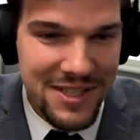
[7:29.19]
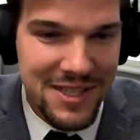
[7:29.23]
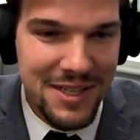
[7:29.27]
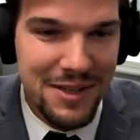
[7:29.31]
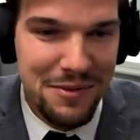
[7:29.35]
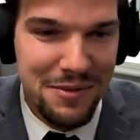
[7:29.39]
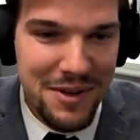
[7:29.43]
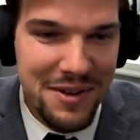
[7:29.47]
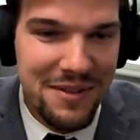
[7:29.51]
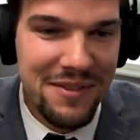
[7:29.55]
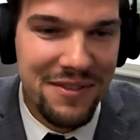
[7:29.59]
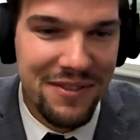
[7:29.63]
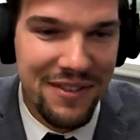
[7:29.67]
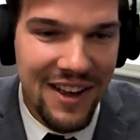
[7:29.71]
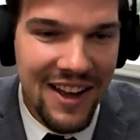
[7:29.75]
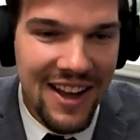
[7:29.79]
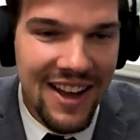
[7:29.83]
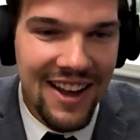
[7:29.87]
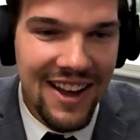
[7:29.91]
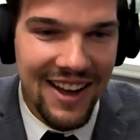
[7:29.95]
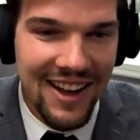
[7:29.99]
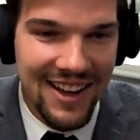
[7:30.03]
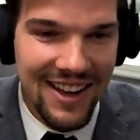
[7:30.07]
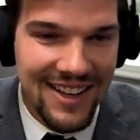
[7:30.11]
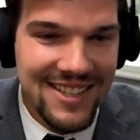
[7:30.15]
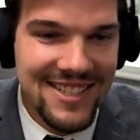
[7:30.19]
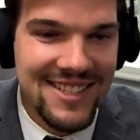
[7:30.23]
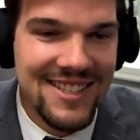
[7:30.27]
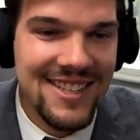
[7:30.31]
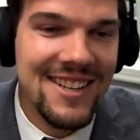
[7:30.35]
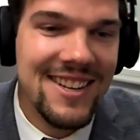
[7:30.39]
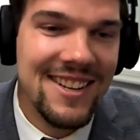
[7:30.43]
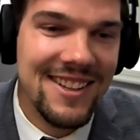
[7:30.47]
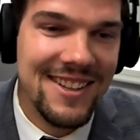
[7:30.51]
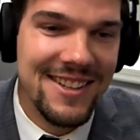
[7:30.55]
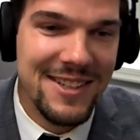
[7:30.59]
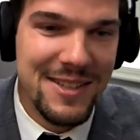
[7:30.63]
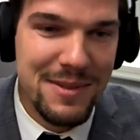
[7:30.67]
that we've seen
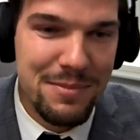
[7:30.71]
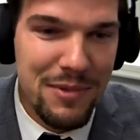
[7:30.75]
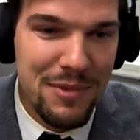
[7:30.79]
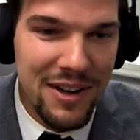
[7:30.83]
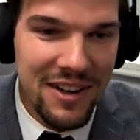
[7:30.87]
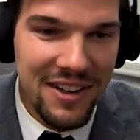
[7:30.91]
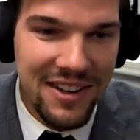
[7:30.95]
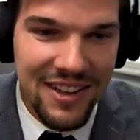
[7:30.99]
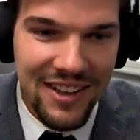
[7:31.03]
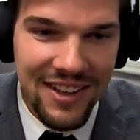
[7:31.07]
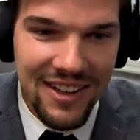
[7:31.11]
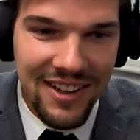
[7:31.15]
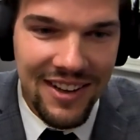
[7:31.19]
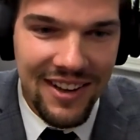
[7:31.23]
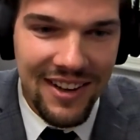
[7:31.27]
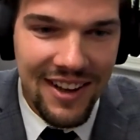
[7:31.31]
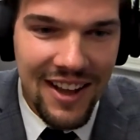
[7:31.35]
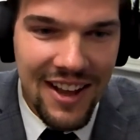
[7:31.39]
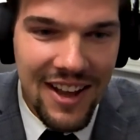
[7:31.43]
in this market,